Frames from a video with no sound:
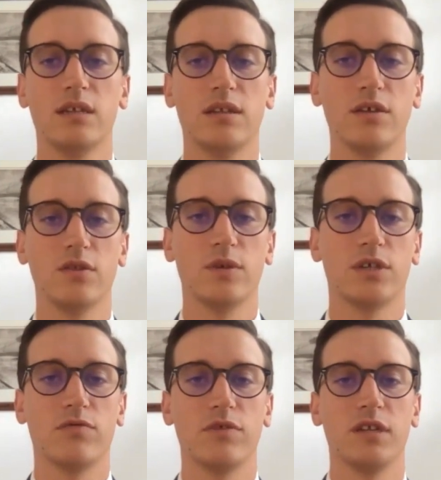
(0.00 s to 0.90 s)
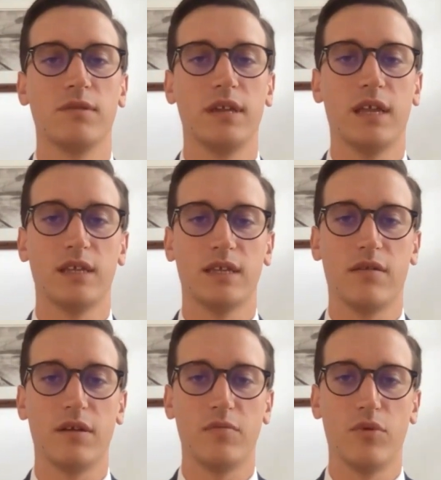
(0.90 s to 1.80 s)
to those which are reasonably
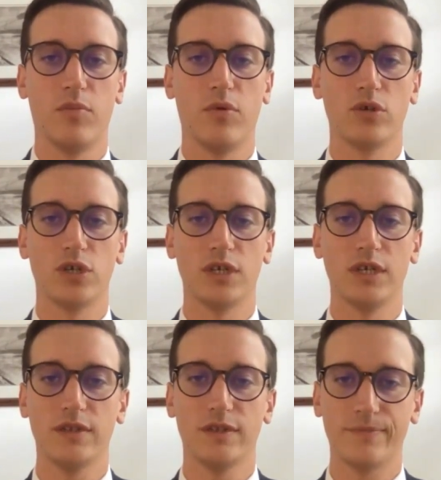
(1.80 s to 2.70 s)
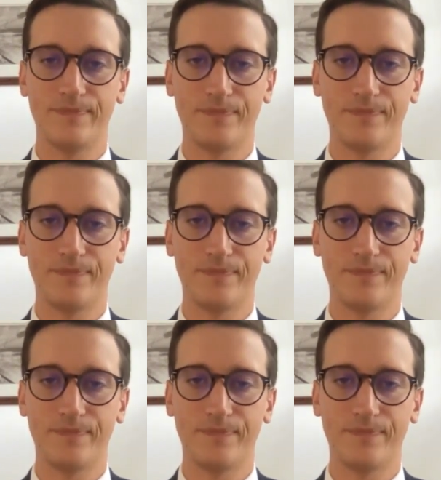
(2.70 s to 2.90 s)
necessary and proportionate?